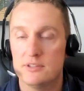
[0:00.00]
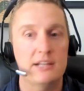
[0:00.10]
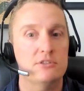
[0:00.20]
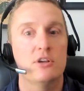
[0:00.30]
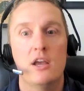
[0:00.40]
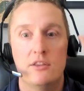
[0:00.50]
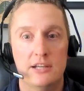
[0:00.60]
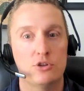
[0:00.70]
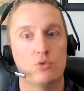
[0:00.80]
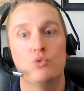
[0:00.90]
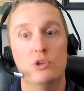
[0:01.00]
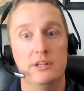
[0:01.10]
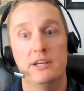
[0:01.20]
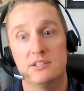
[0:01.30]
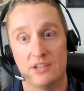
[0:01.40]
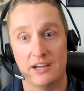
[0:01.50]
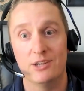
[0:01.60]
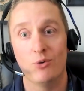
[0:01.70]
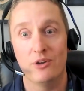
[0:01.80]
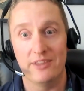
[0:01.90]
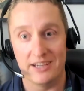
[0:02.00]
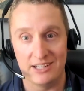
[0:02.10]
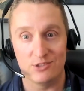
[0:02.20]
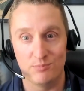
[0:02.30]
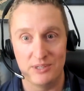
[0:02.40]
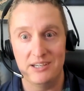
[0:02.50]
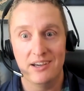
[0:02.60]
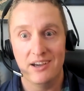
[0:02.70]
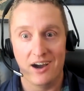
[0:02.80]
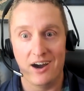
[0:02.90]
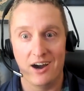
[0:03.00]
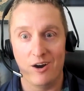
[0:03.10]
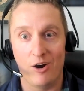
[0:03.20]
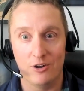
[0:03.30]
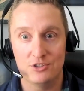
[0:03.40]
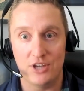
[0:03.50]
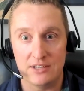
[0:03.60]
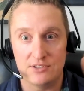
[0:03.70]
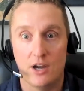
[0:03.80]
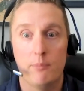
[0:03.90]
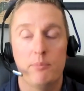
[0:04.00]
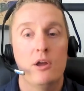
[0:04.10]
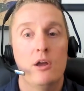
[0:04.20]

that's a really exciting one that gets me all jazzed up.